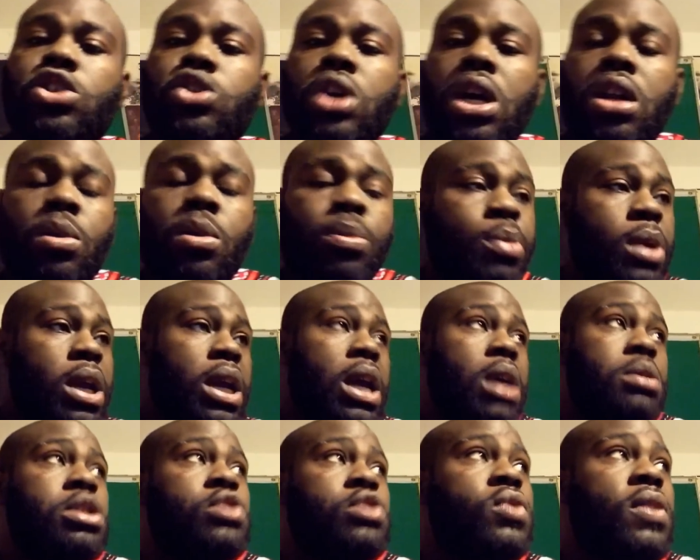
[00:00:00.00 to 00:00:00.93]
trying to bang
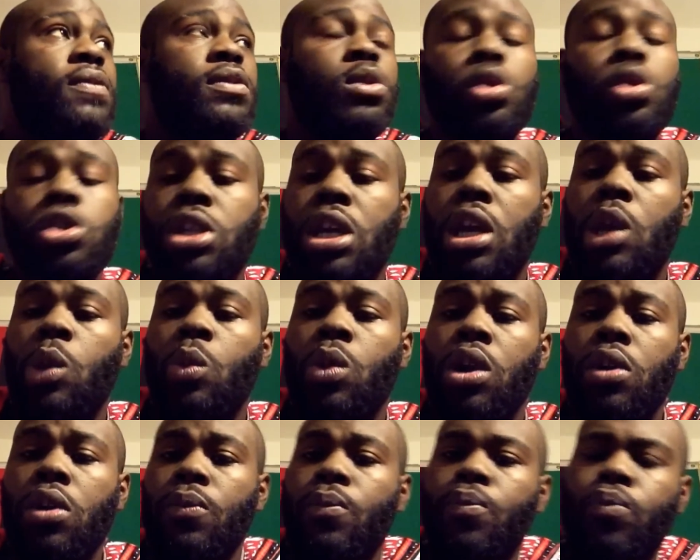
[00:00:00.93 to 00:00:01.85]
out this revolutionary
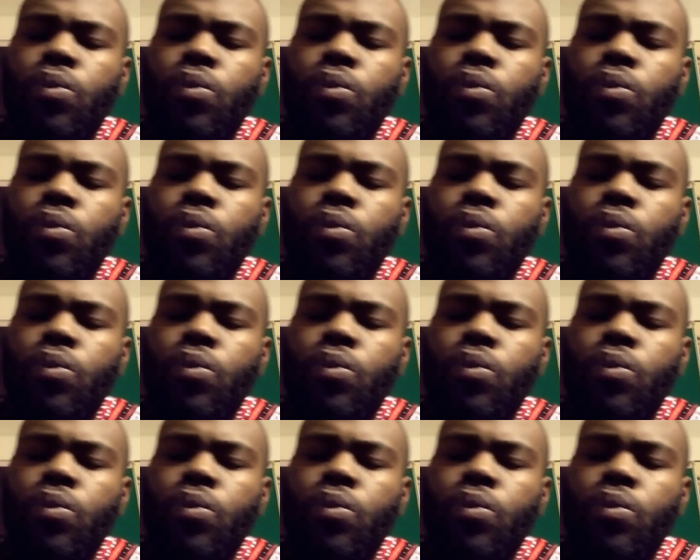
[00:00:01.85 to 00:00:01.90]
work,